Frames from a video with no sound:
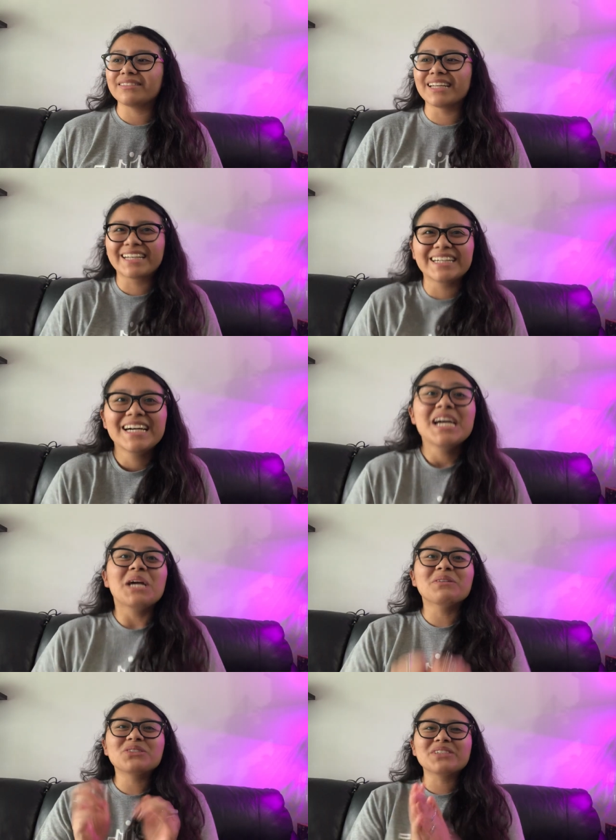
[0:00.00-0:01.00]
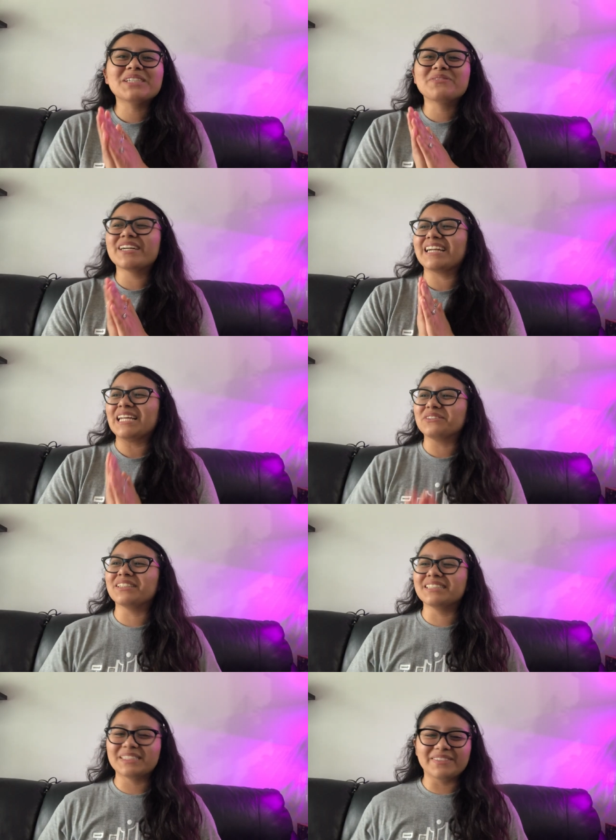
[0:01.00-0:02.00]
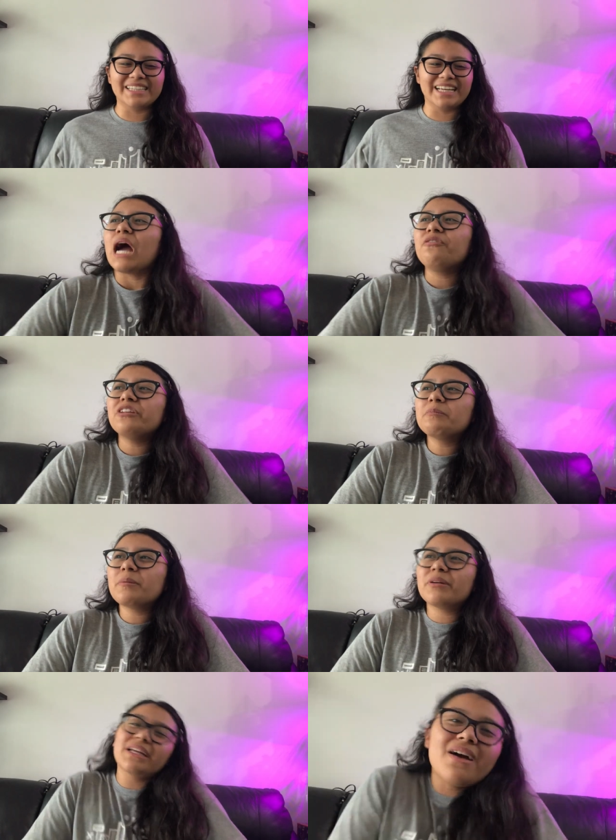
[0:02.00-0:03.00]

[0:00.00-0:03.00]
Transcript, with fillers: Like it was really weird. And I told Elizabeth, like, I feel like people are like,